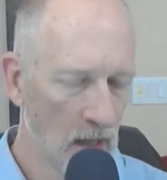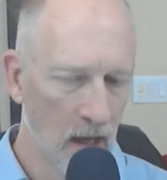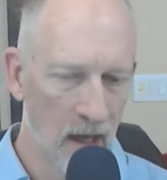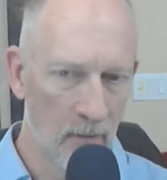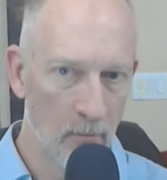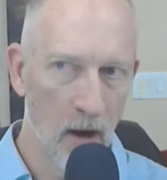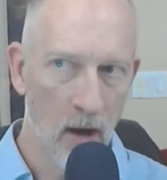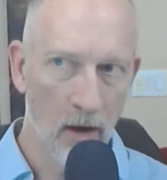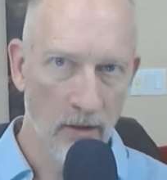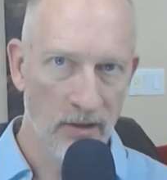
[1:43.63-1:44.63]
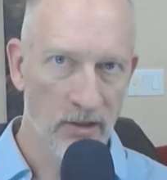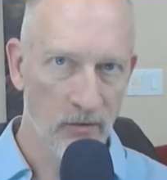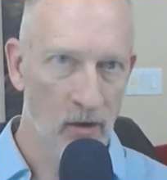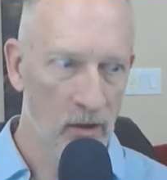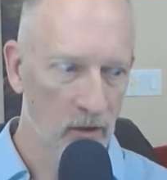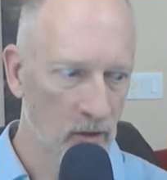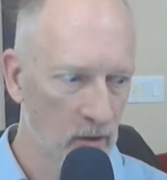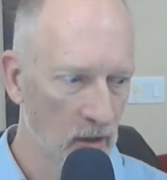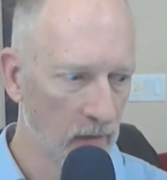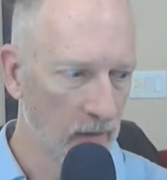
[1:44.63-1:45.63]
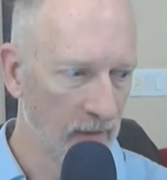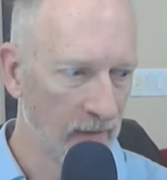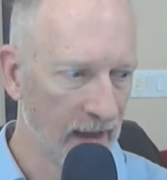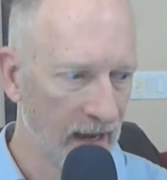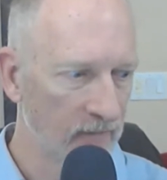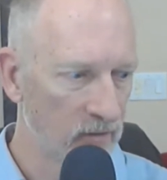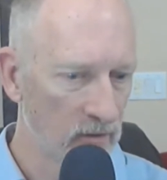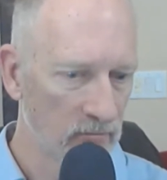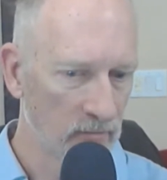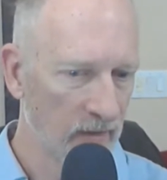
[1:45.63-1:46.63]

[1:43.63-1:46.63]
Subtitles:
are stronger than they ever